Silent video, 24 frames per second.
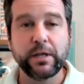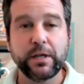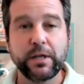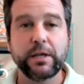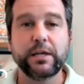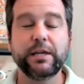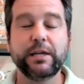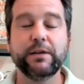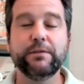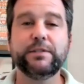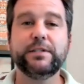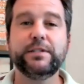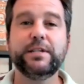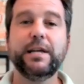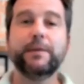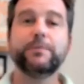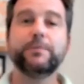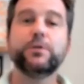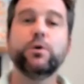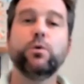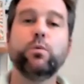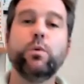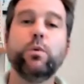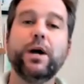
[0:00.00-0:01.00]
gives teams
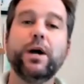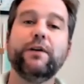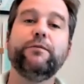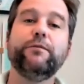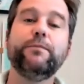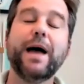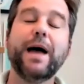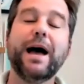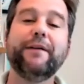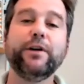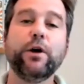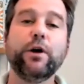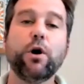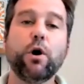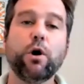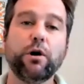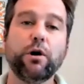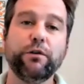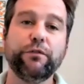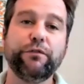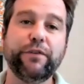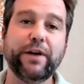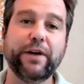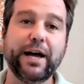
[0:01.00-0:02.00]
a way of having
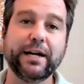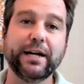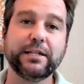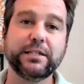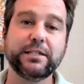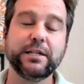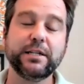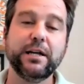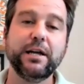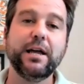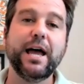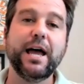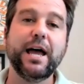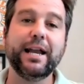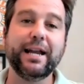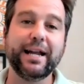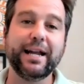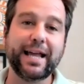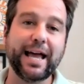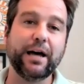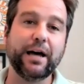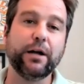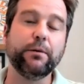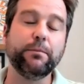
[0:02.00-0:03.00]
artifacts and
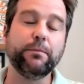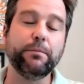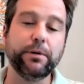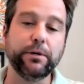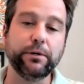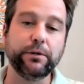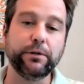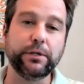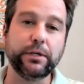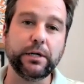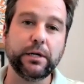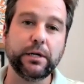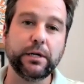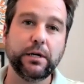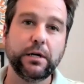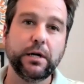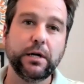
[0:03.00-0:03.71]
accountability.